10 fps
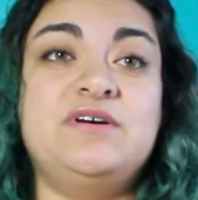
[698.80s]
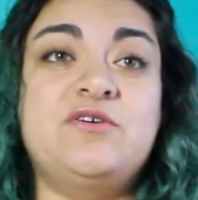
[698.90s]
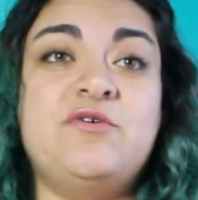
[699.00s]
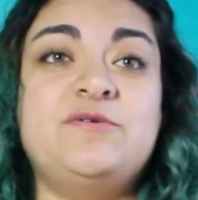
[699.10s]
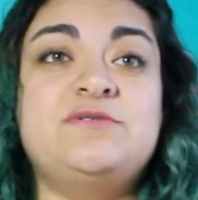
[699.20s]

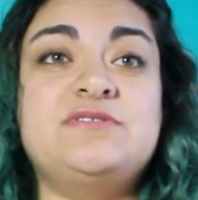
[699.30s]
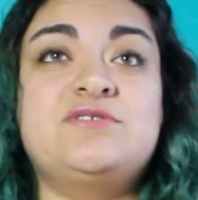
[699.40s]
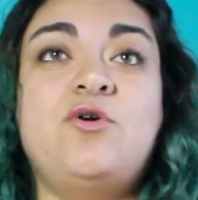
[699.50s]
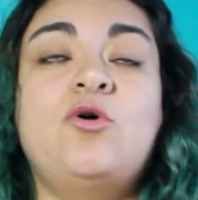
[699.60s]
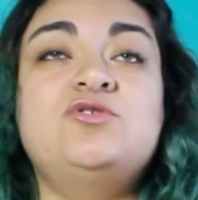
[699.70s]

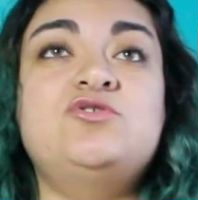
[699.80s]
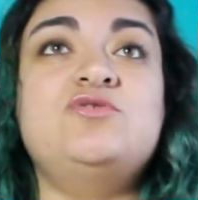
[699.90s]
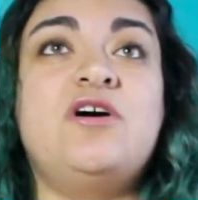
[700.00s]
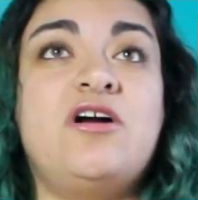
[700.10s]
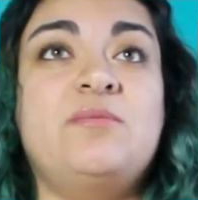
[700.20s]
go to
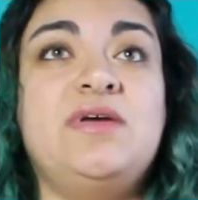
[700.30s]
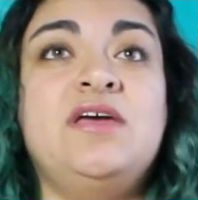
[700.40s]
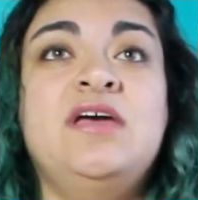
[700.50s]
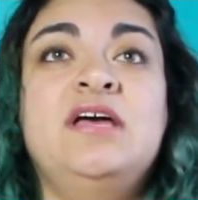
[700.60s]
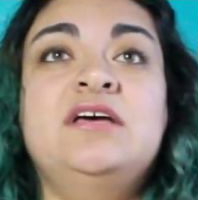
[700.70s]
the army